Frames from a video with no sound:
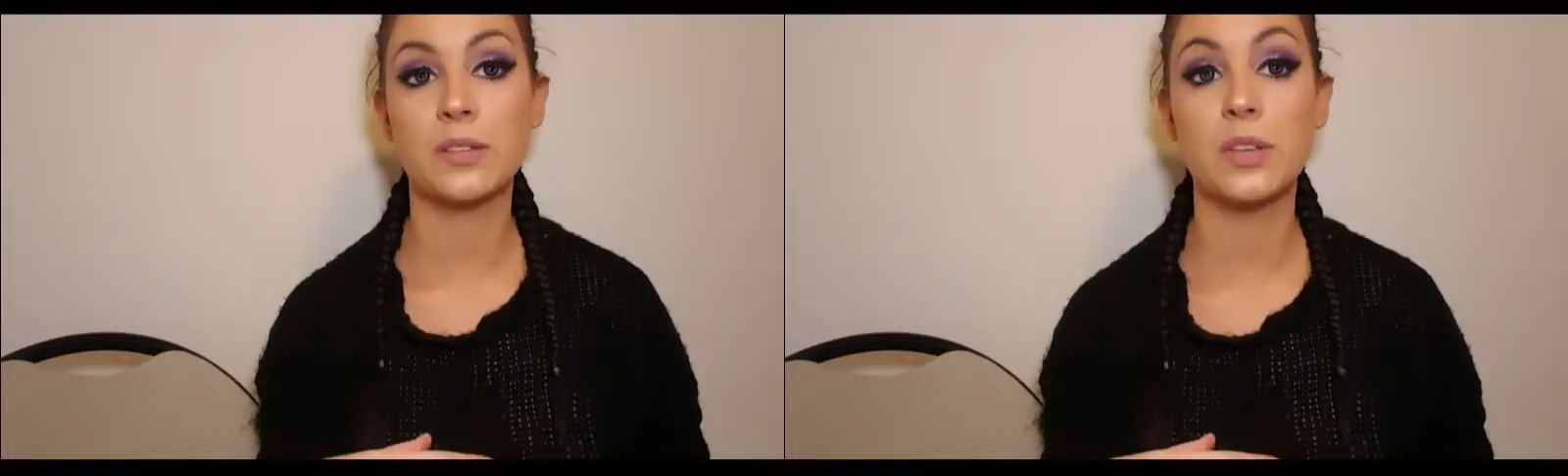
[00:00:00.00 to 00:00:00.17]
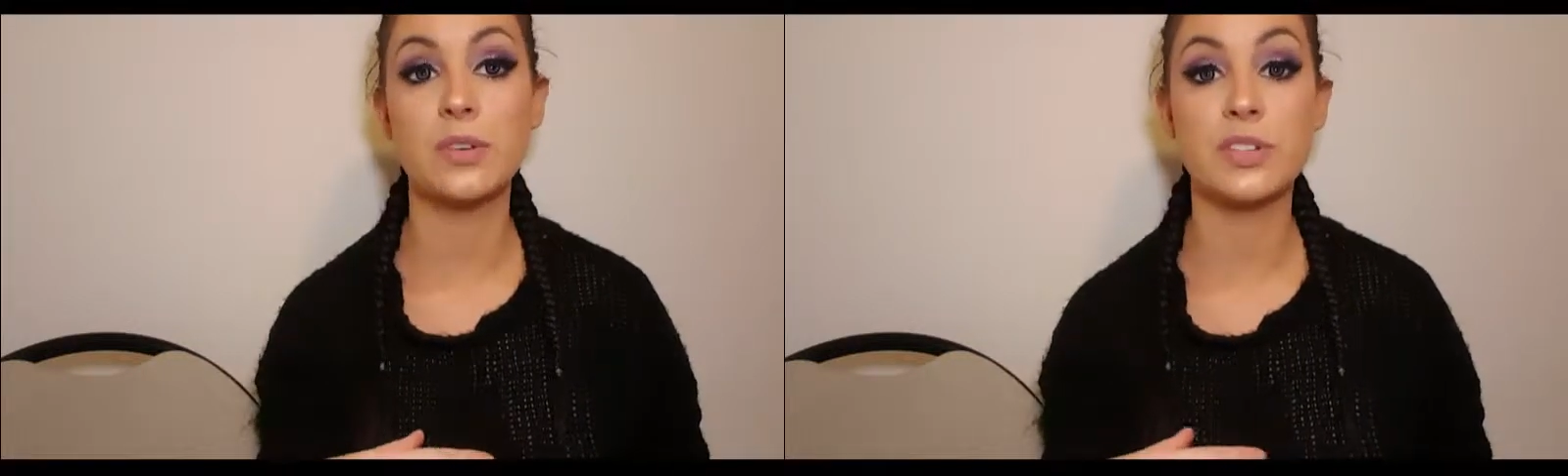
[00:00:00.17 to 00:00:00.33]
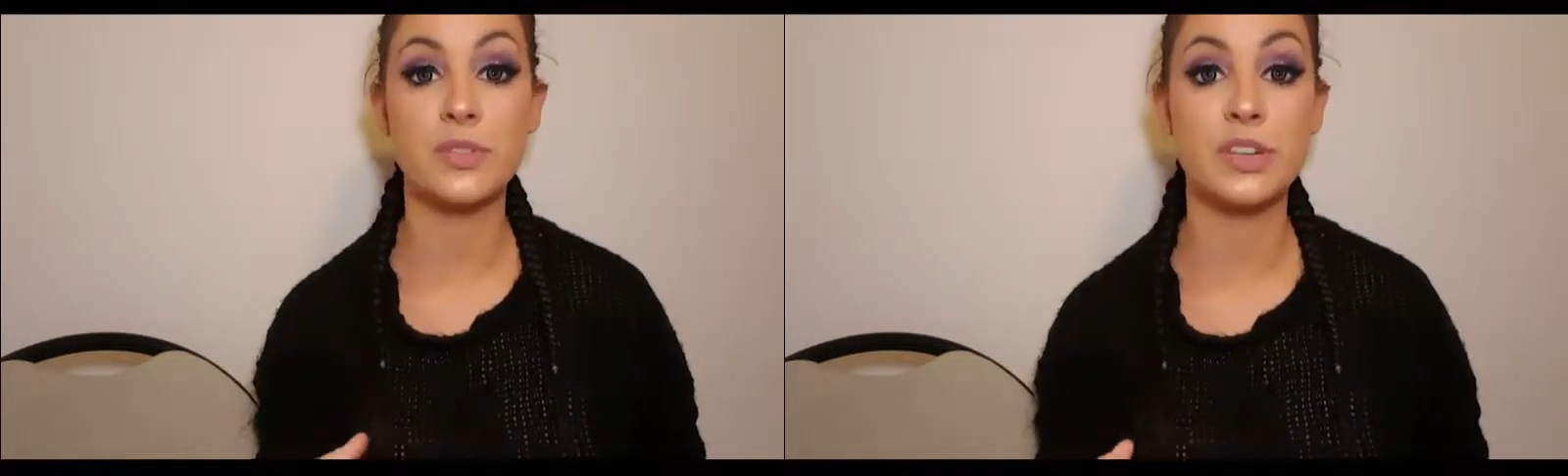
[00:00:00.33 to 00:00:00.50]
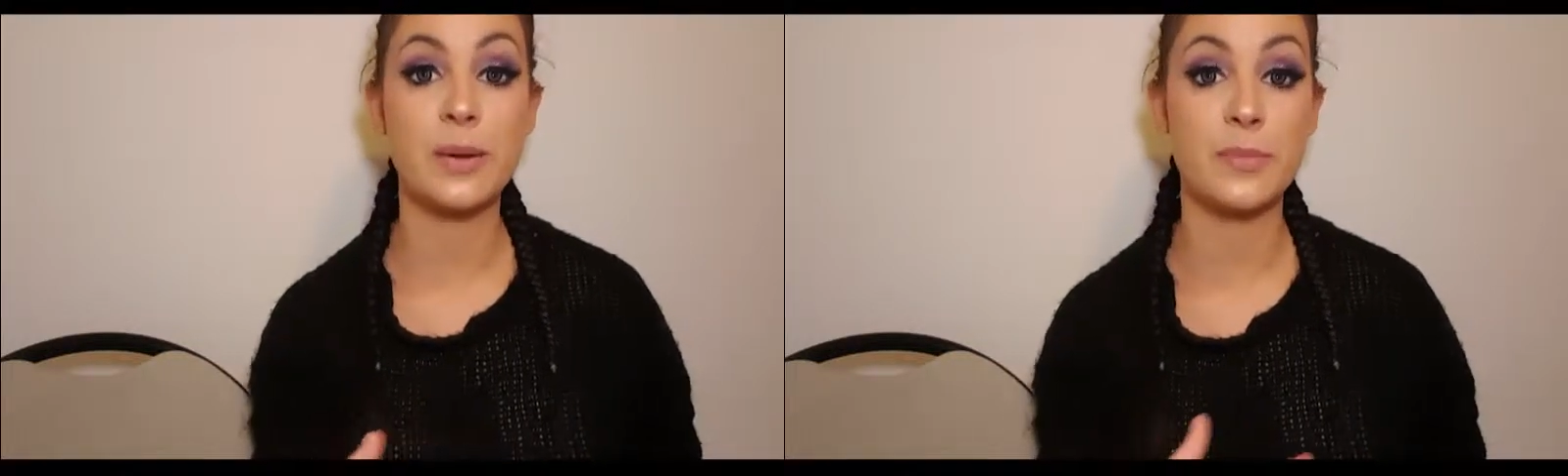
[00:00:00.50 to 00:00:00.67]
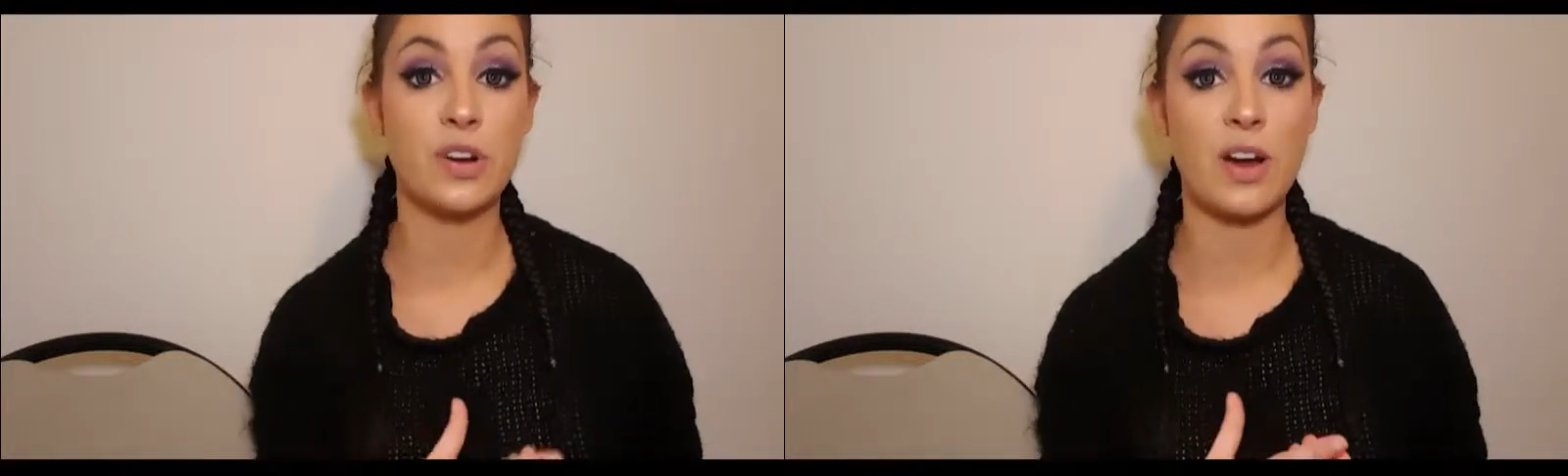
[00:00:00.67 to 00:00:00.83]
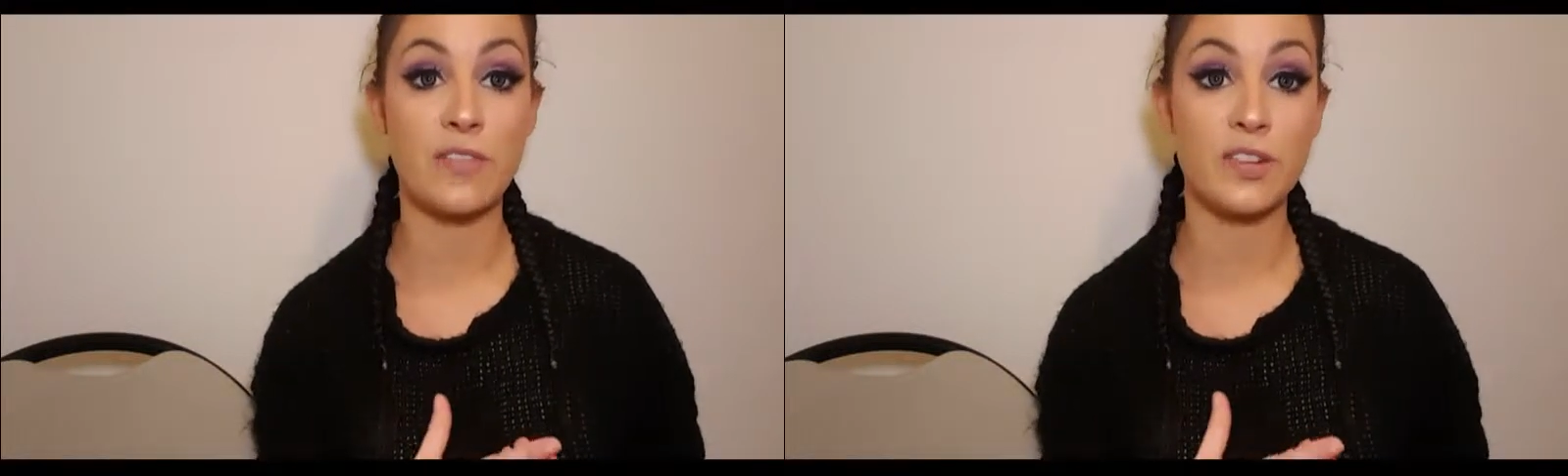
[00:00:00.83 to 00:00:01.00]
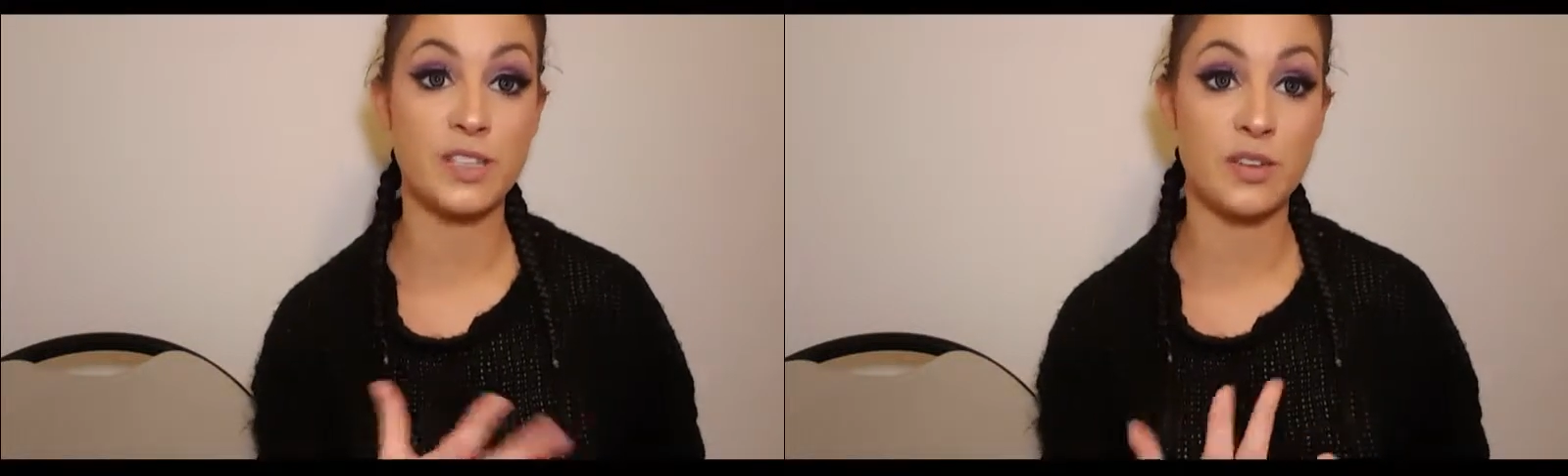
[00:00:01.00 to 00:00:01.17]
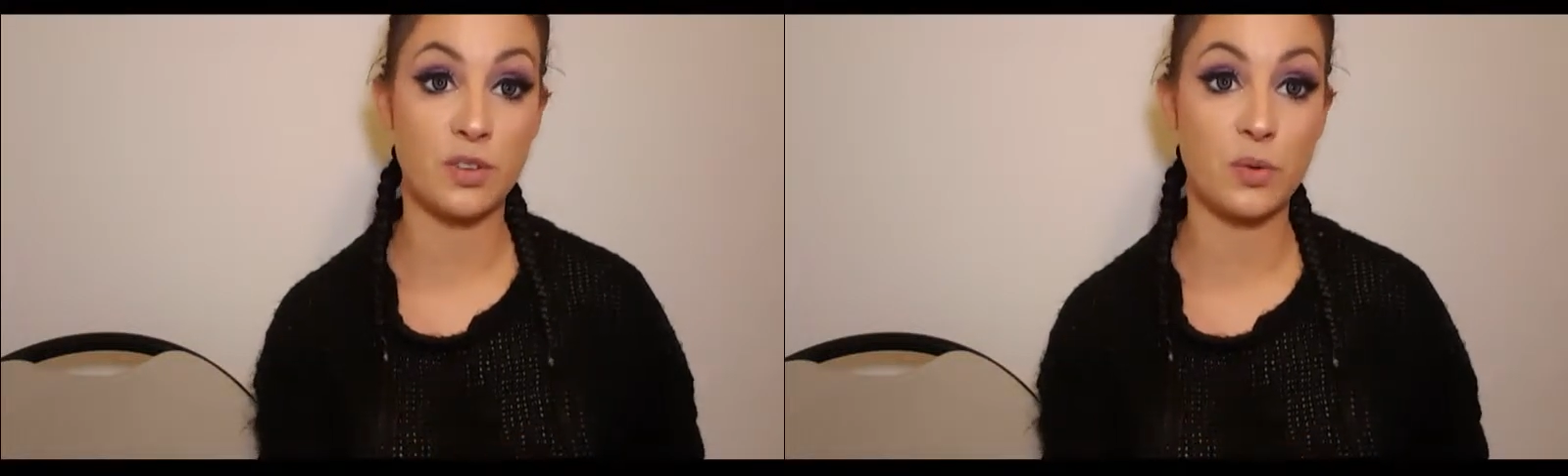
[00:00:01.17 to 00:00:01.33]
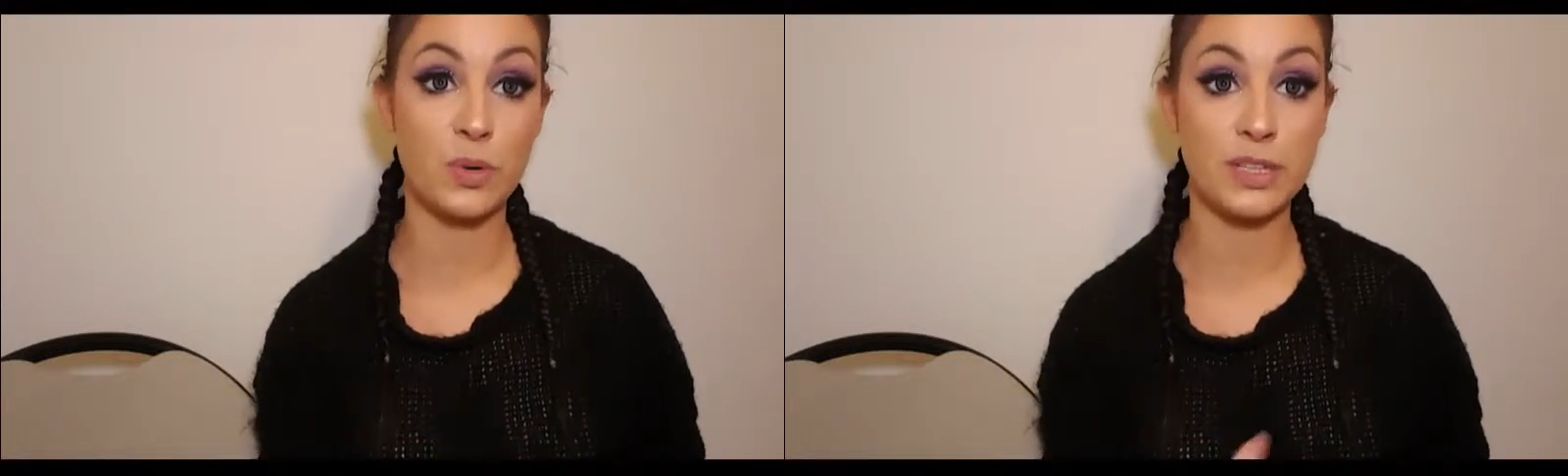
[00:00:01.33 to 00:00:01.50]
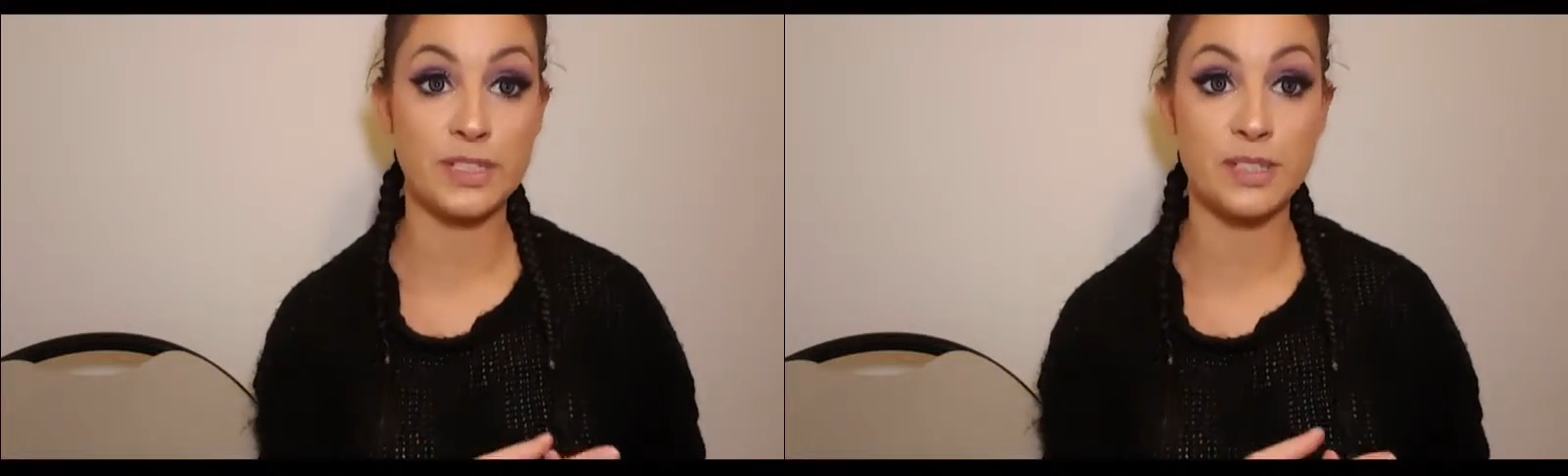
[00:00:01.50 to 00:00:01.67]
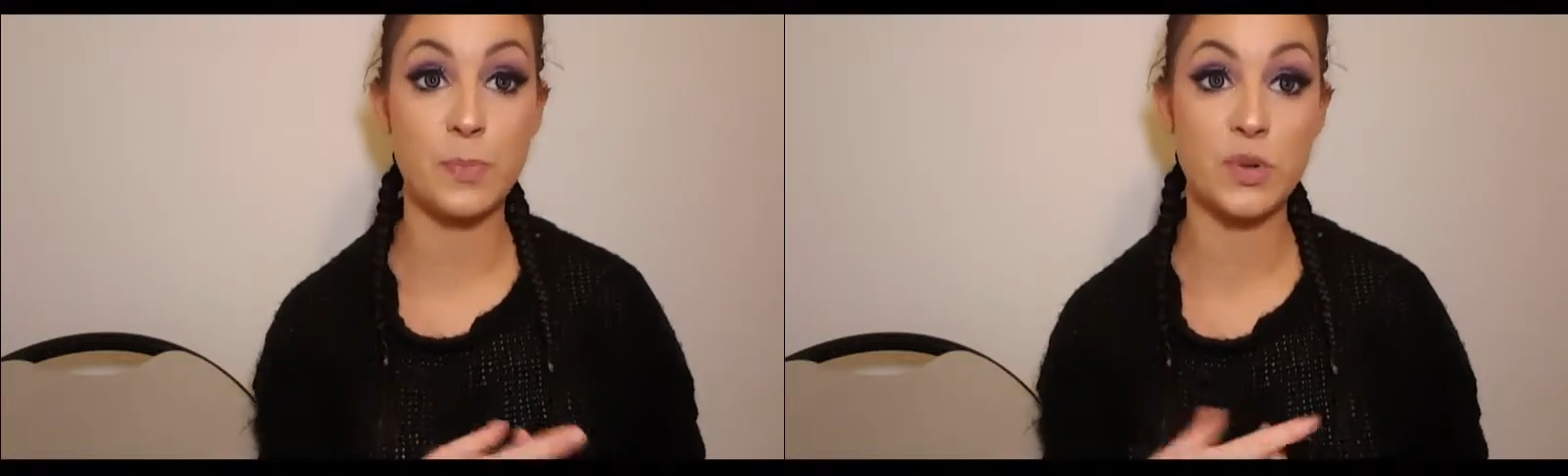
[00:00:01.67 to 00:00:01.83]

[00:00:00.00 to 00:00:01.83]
those three demographics are the ones